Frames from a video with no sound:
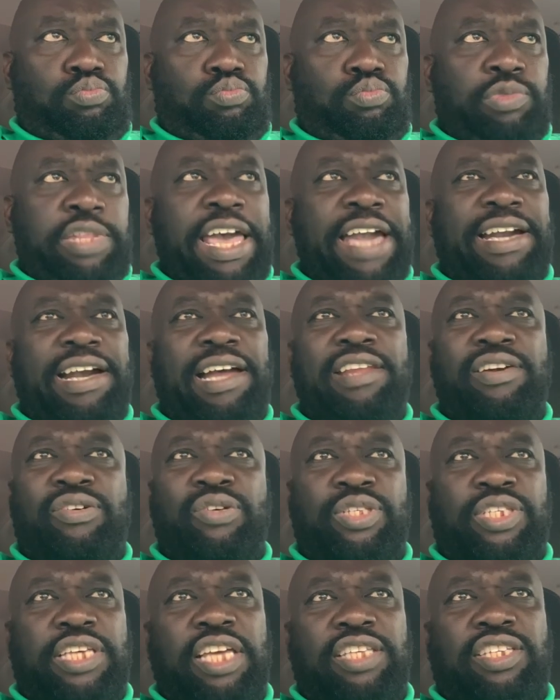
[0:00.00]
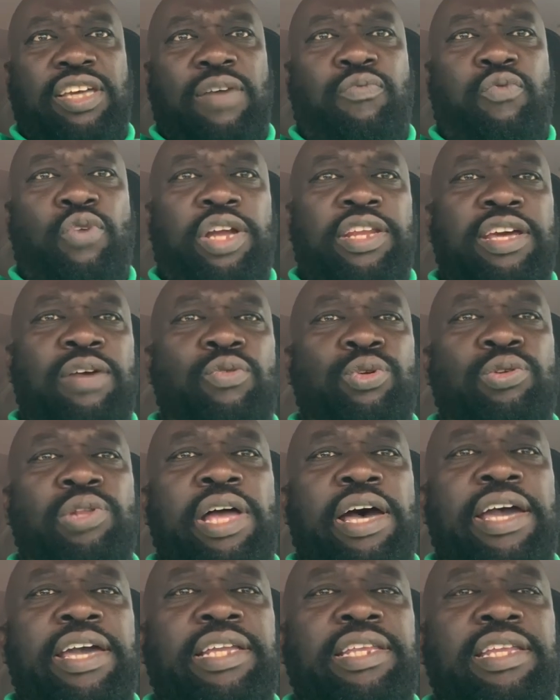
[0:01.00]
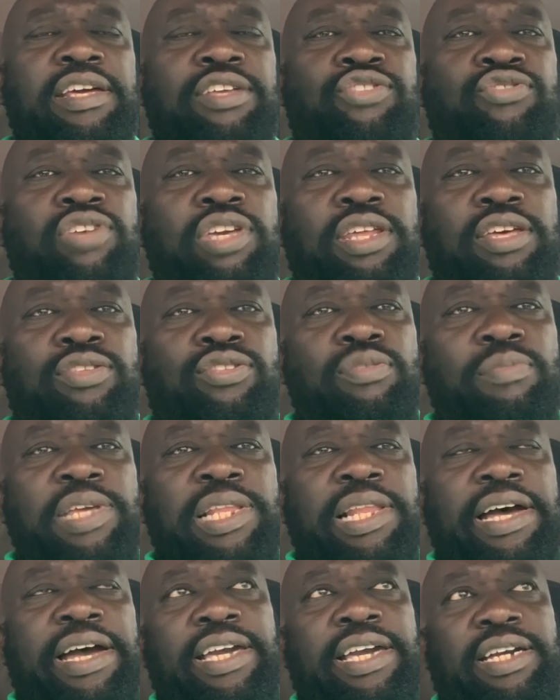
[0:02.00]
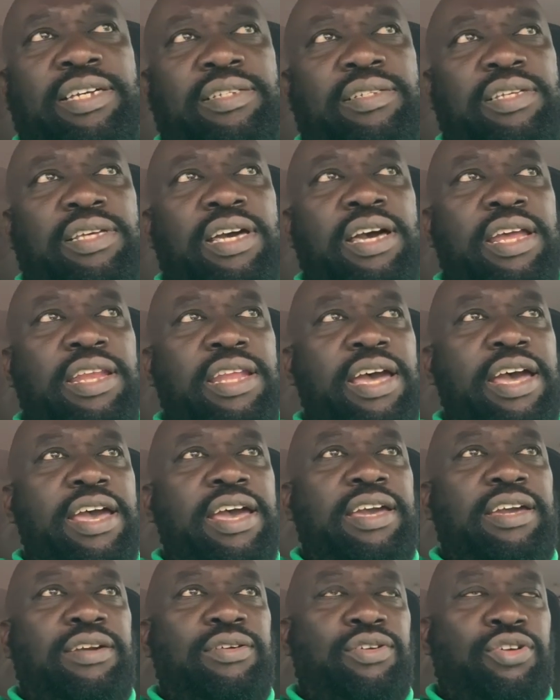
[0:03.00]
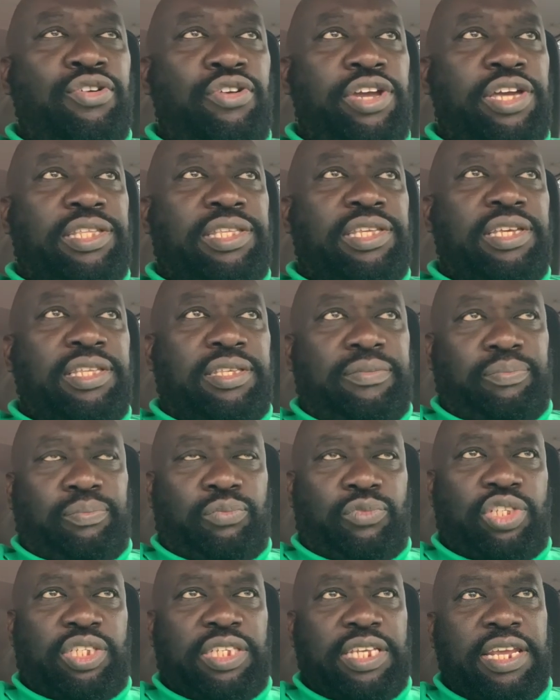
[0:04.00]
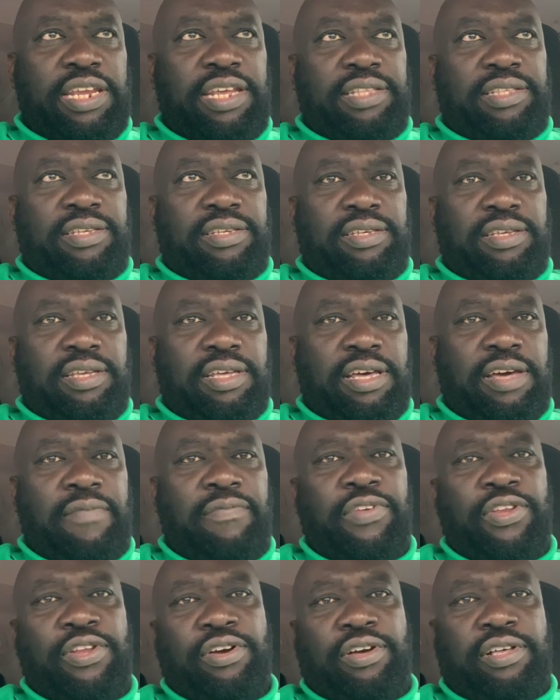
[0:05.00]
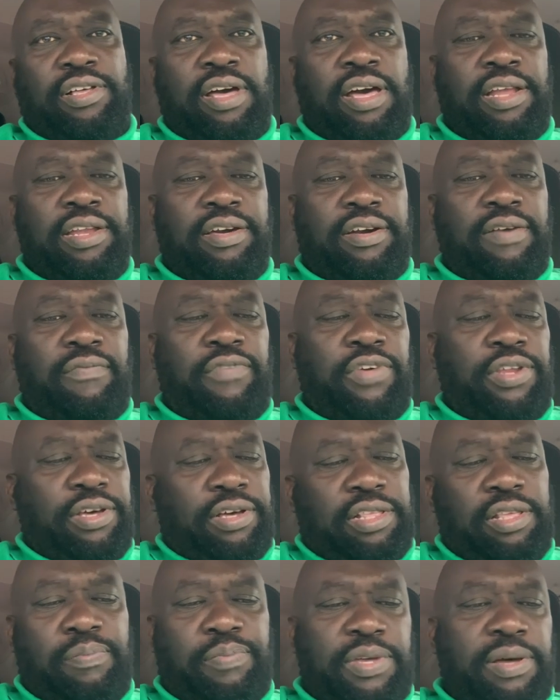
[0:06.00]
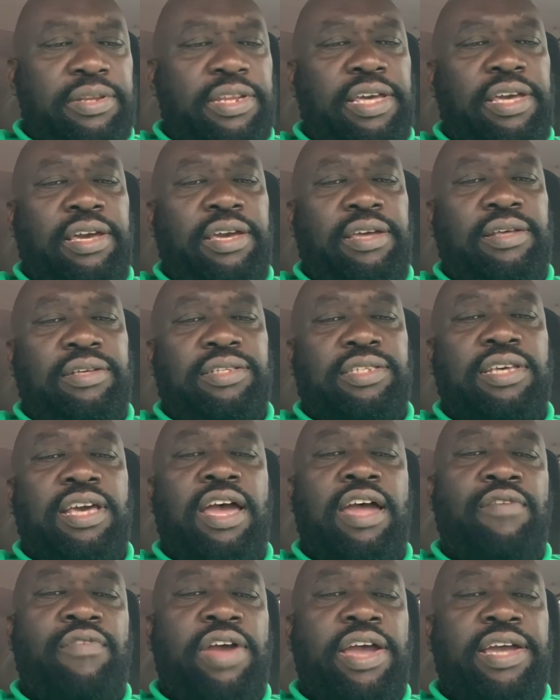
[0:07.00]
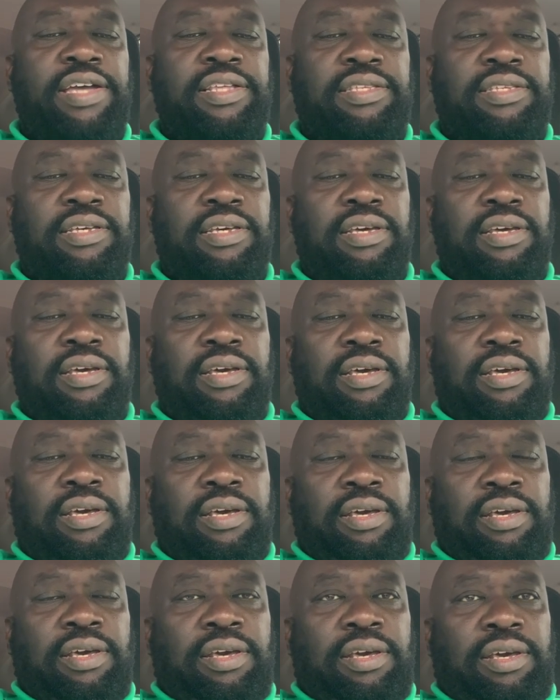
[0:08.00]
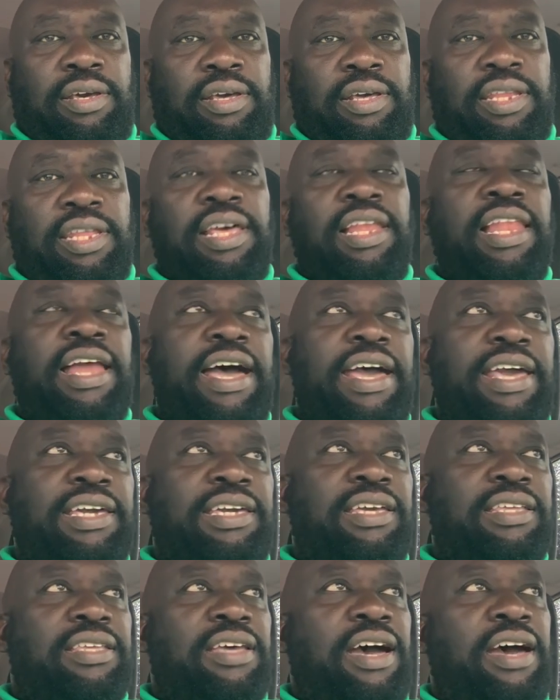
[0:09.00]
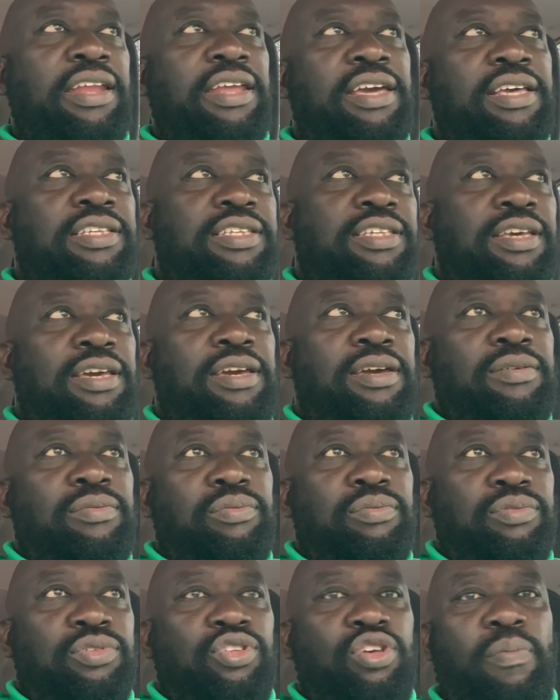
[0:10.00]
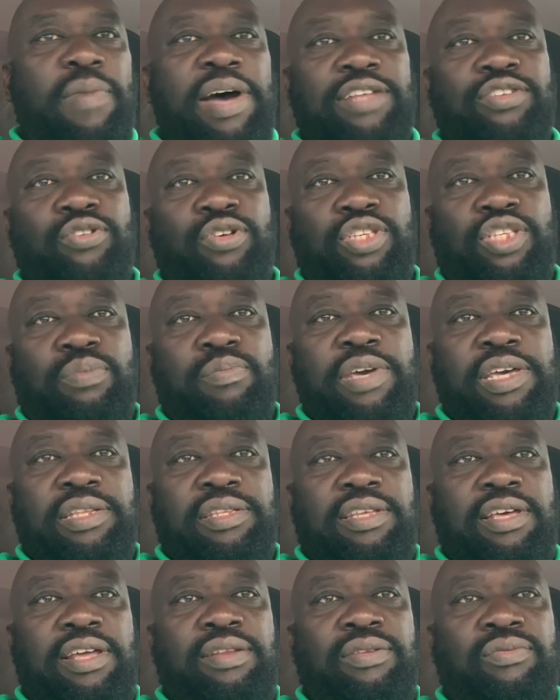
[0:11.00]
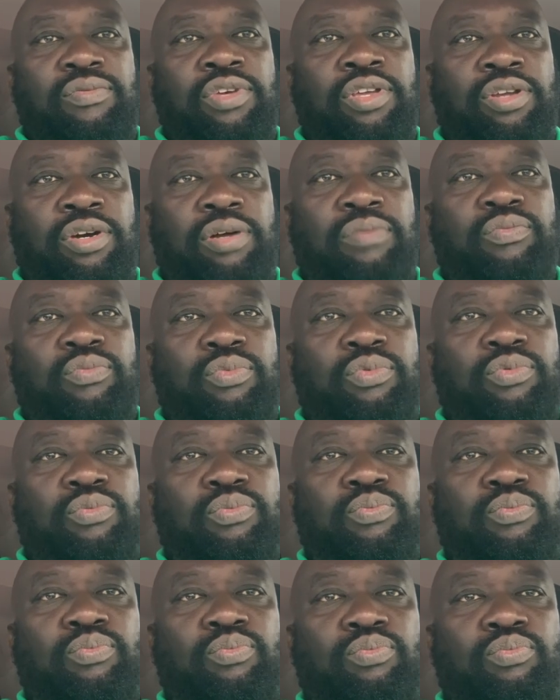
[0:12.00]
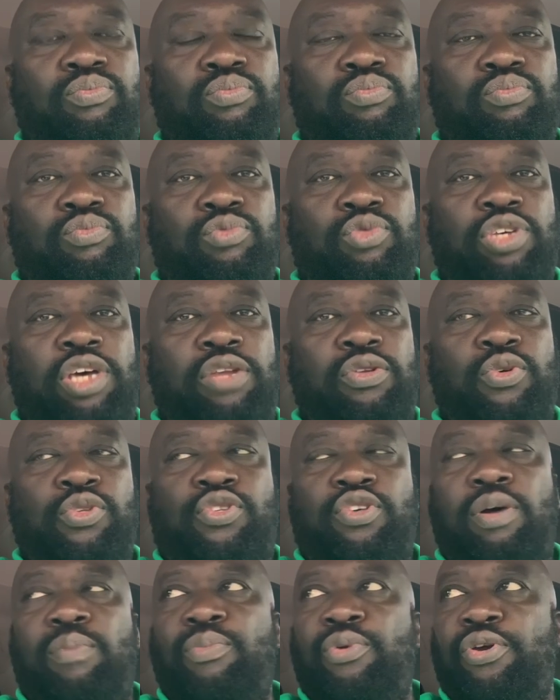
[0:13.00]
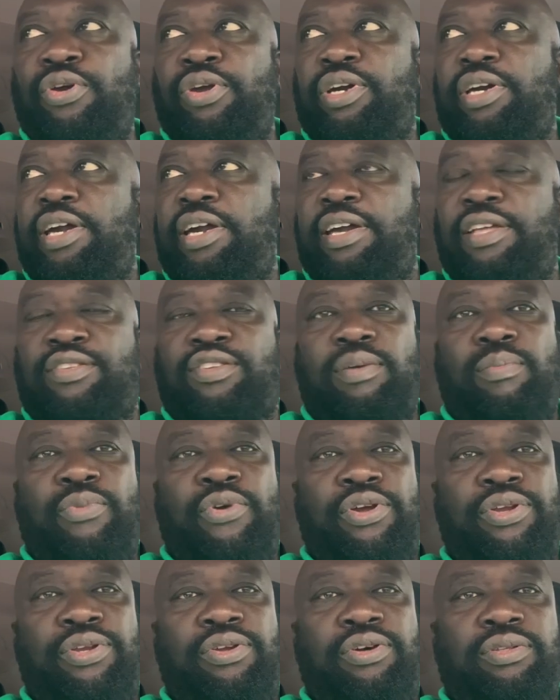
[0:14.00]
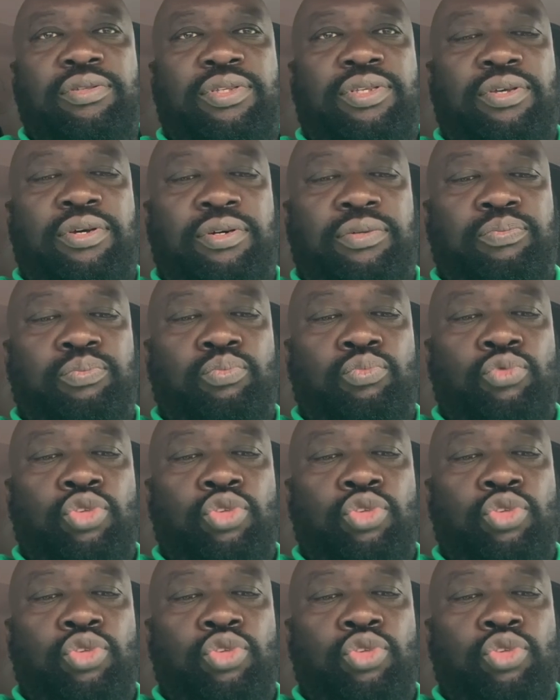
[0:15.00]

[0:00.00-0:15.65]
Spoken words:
like a little sketch of what they would like their 3D to be like, and I create it, send it a little video clip, and they say alright, they like it, or they say some adjustment, and so I do some work. I get some work done. So